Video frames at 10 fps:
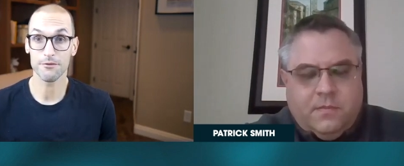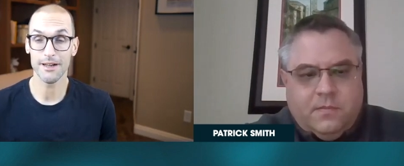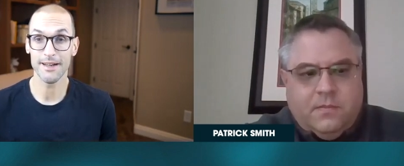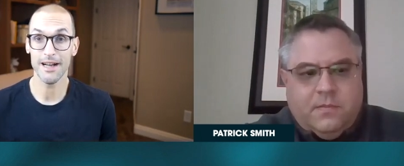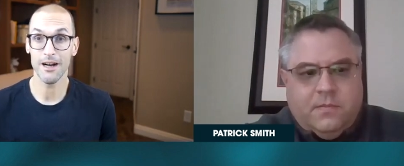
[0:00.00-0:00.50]
Speaker 1: right
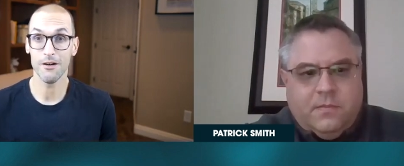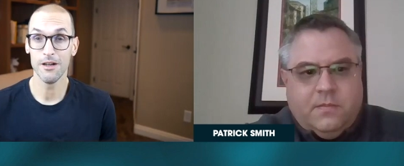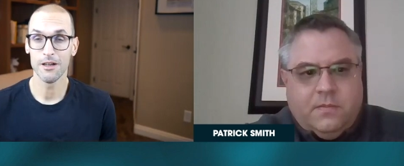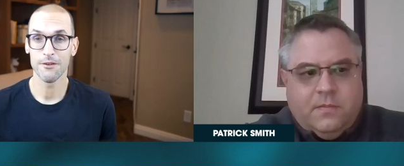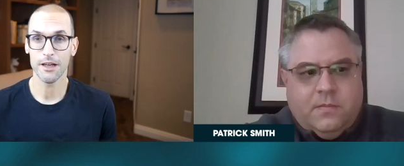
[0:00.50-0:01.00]
now.
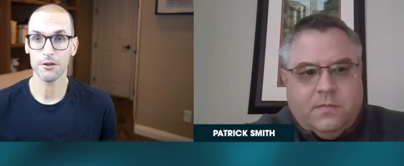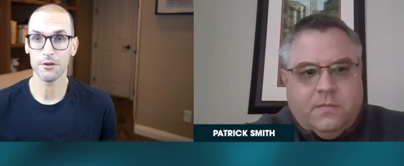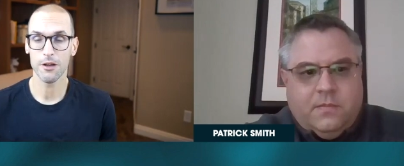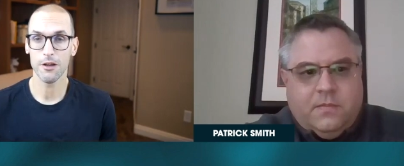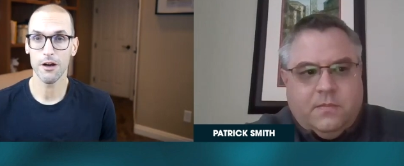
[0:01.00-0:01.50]
Thank
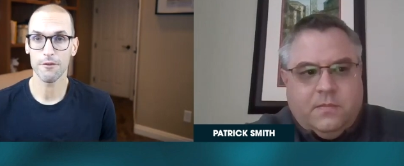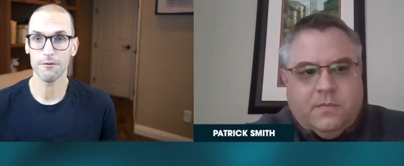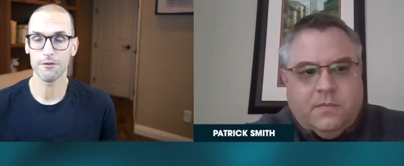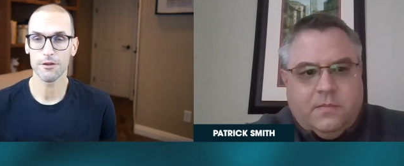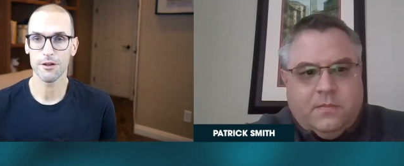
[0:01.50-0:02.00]
you a lot
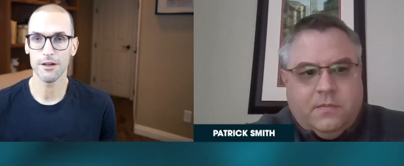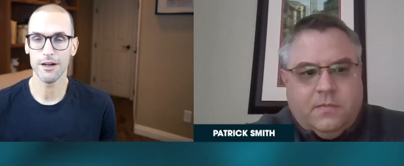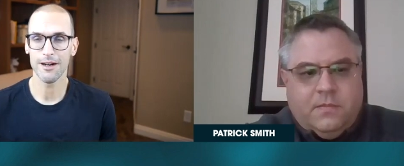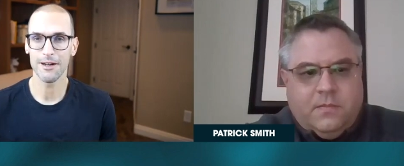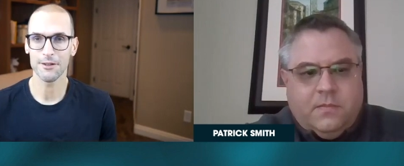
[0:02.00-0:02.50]
for
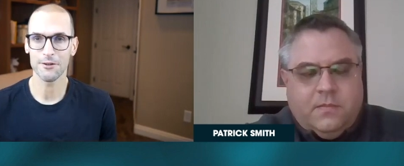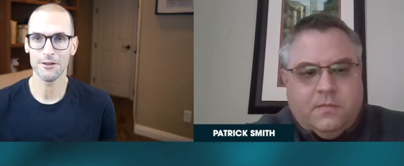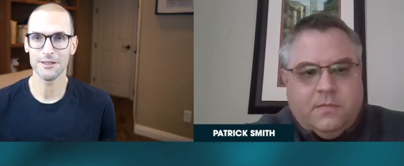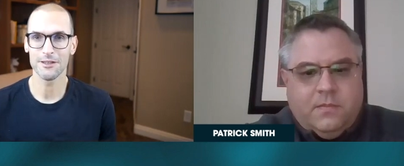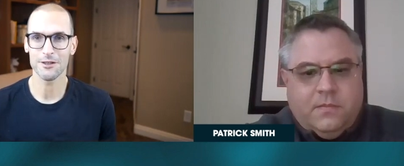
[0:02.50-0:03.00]
uh, your
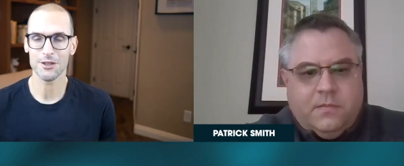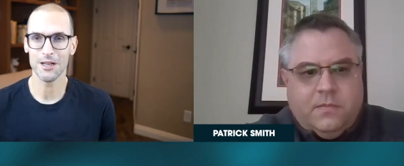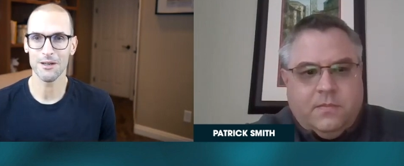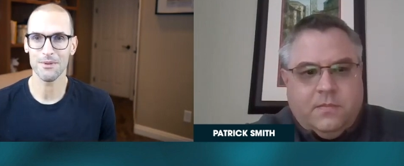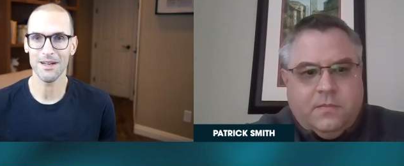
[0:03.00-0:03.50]

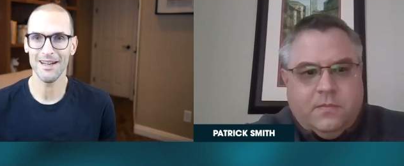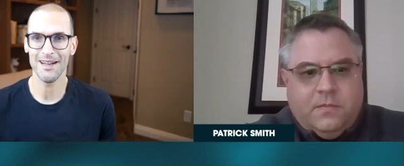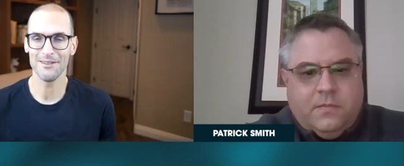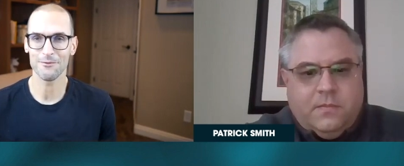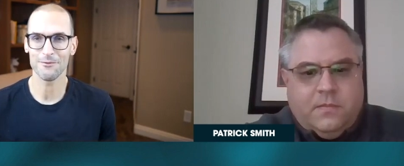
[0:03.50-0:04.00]
leadership
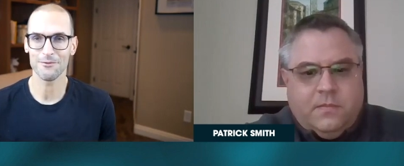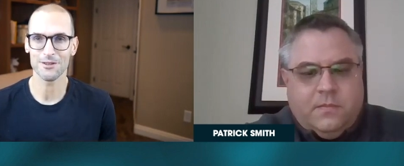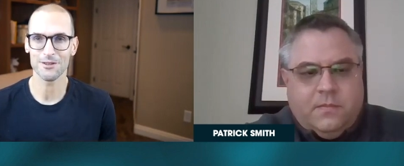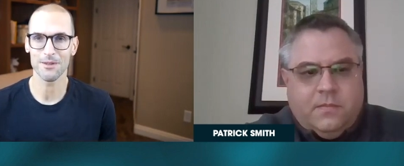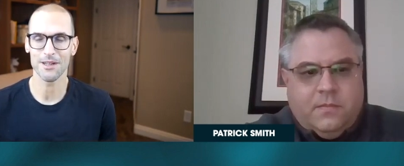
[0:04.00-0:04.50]
and for
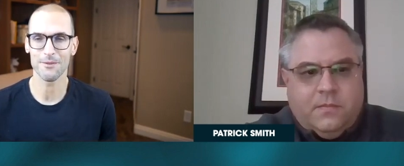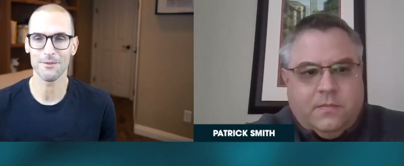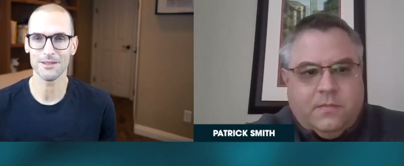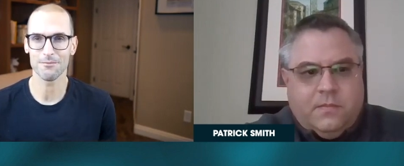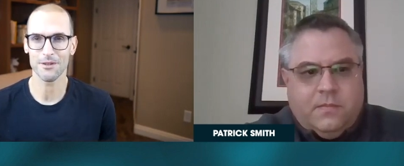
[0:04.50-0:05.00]
shipping
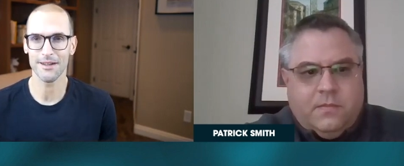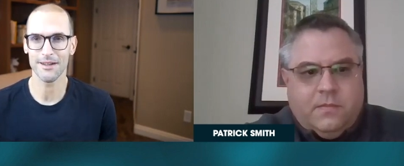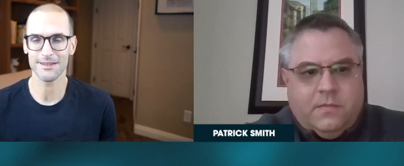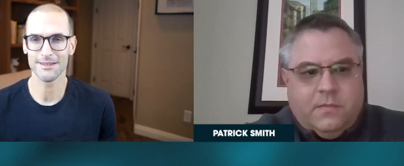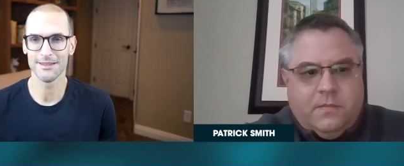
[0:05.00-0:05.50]
amazing
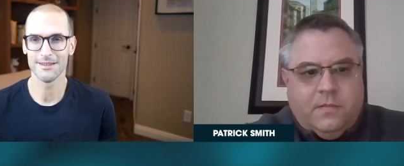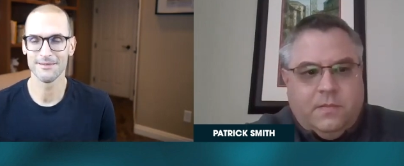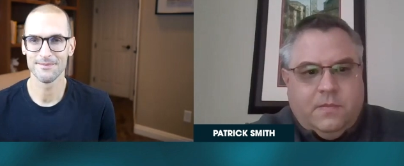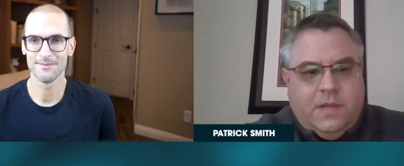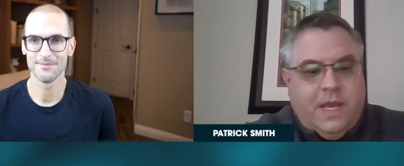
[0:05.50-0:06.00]
products.
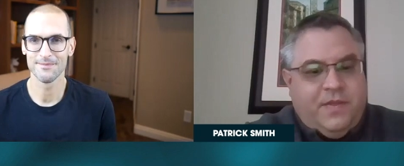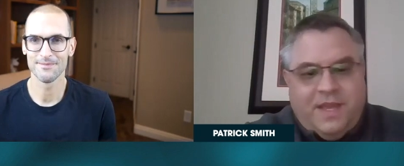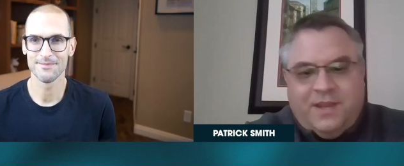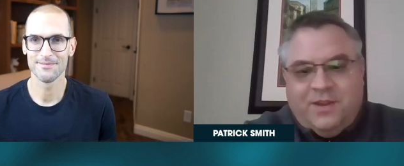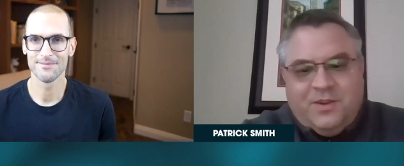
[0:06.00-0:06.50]
Speaker 2: Yeah,
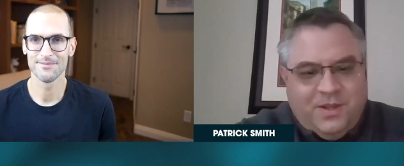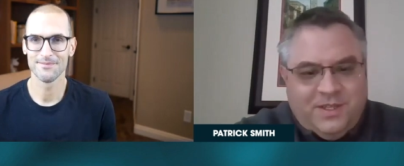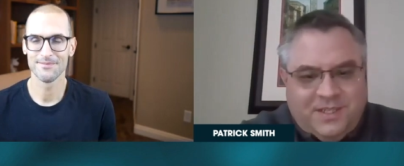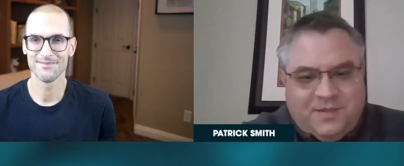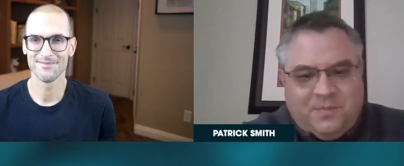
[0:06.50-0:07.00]
thank you,
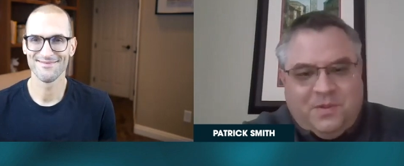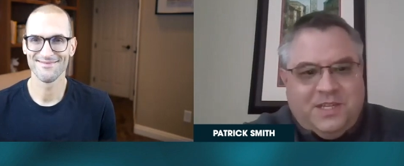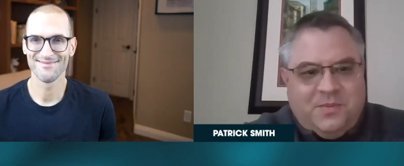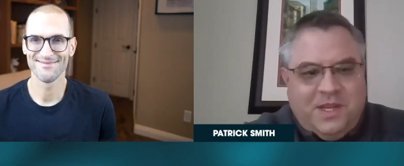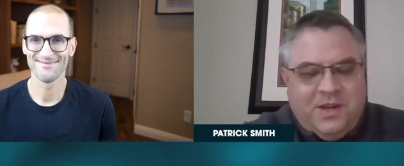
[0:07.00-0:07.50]
Julius. It's a
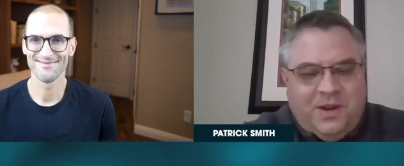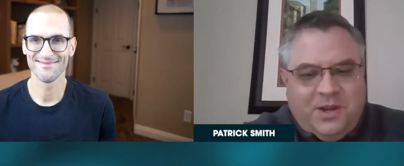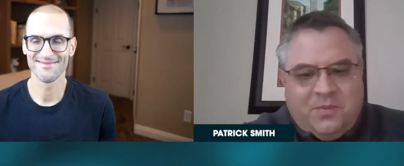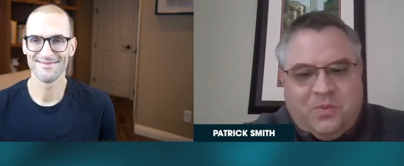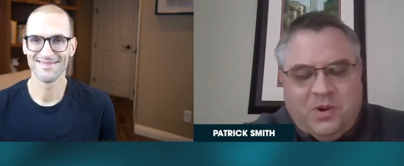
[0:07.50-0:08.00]
pleasure being on
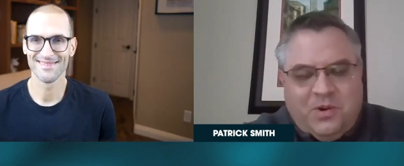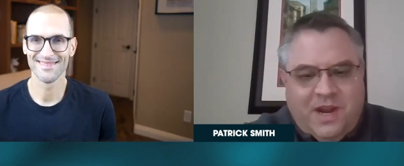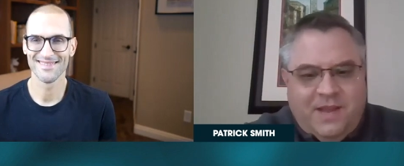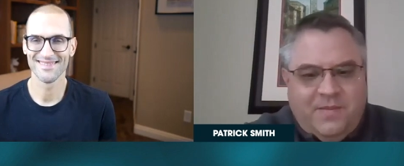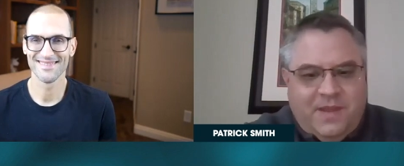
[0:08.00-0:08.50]
your
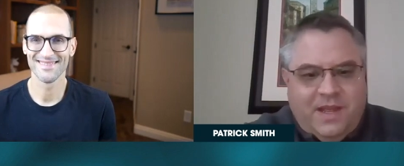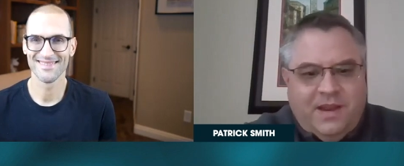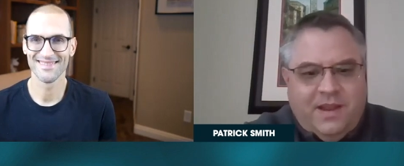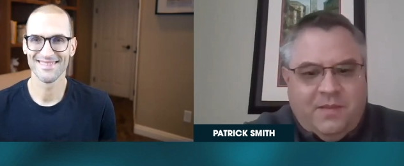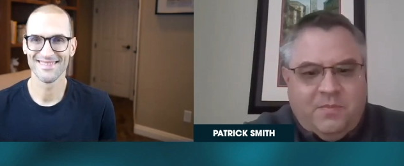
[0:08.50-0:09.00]
program
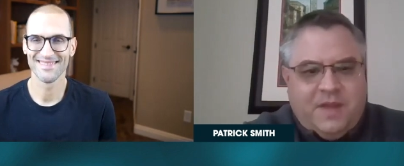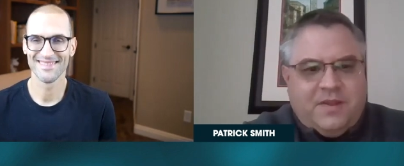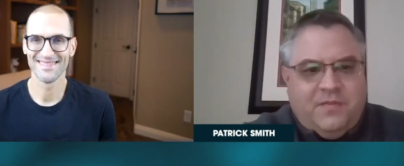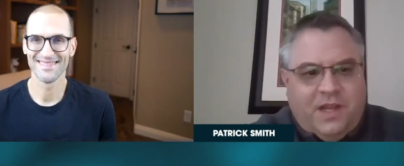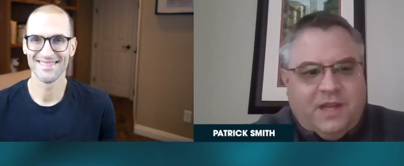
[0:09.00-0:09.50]
and uh,
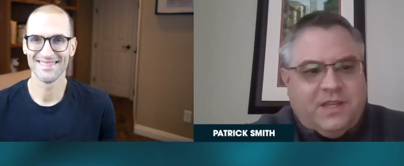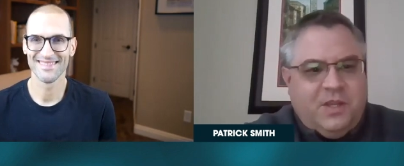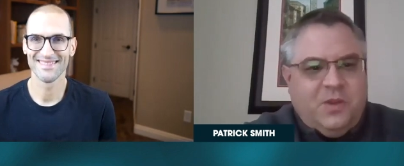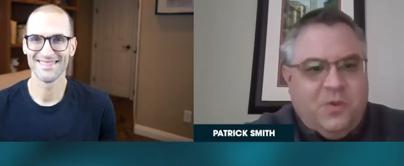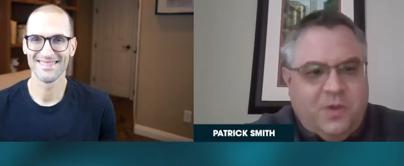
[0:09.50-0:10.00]
best of luck to
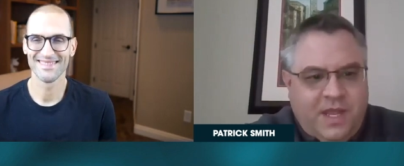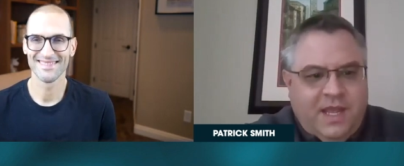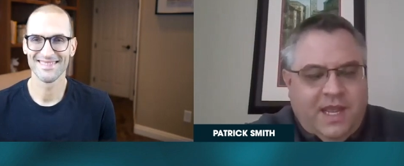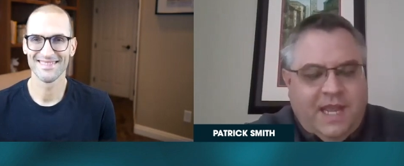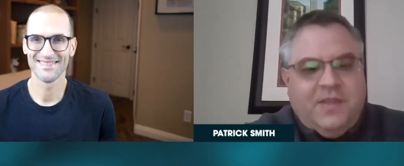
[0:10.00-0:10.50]
you
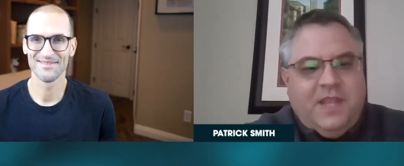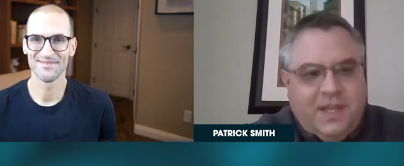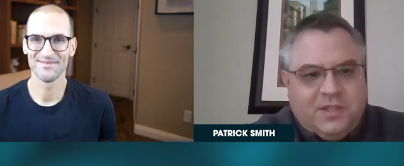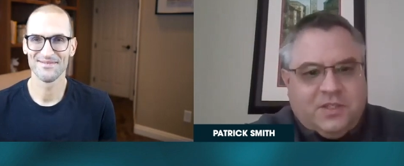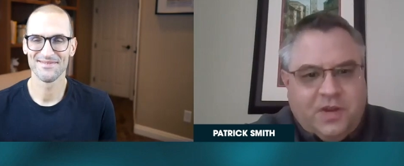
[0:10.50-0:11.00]
and the
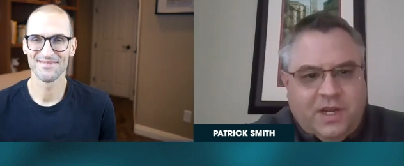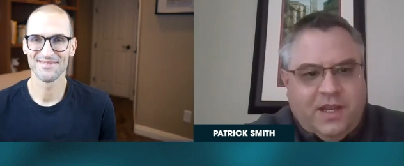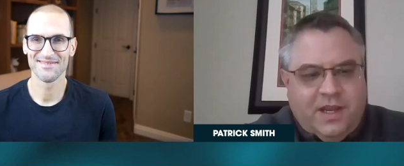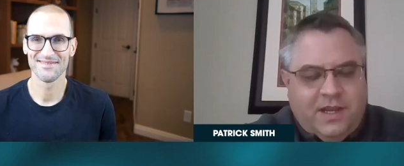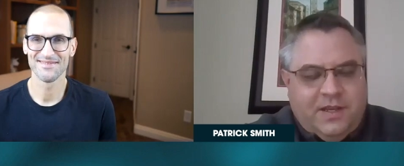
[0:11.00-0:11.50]

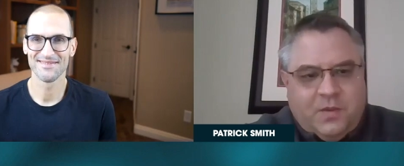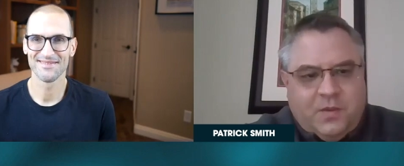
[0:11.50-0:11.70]
industry uh, in